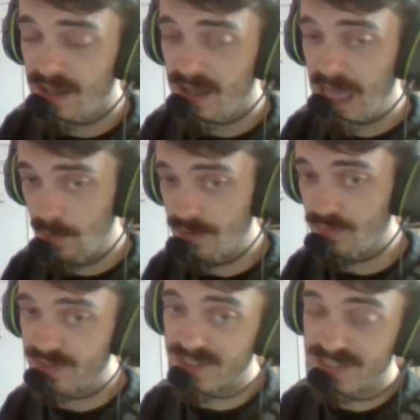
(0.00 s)
and what the
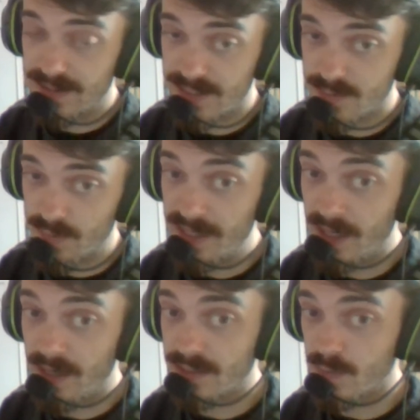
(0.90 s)
Roosters did this
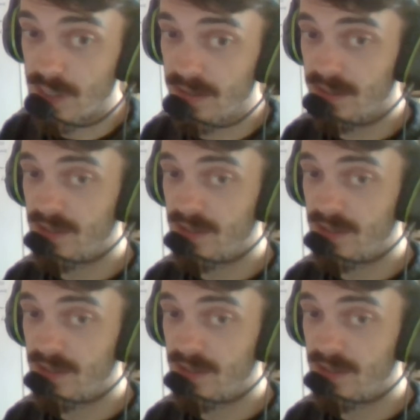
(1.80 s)
weekend as well,